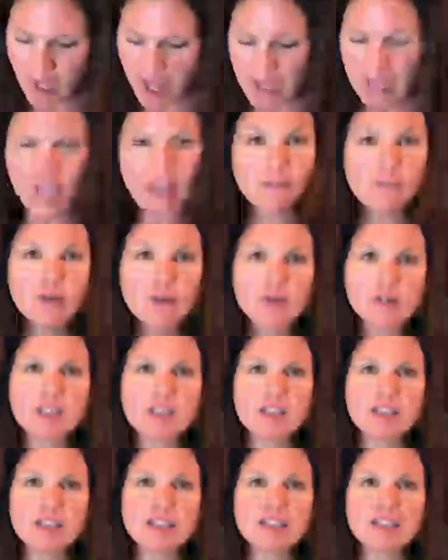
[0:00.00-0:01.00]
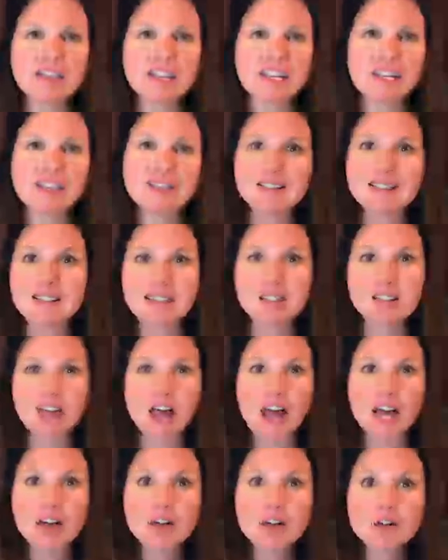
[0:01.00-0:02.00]
I love using this in
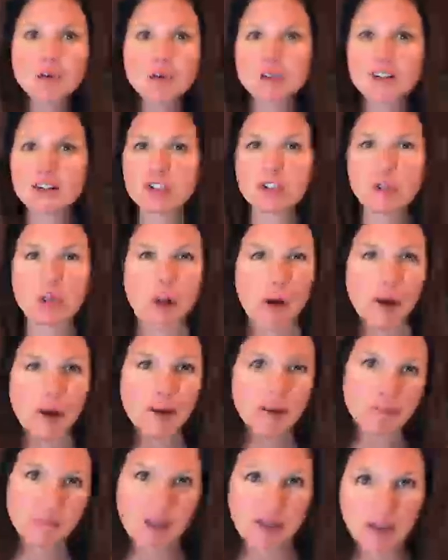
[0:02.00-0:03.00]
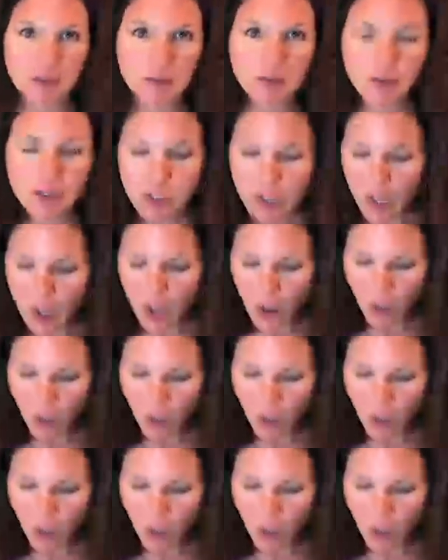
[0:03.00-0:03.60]
sliders with slaw and pickles,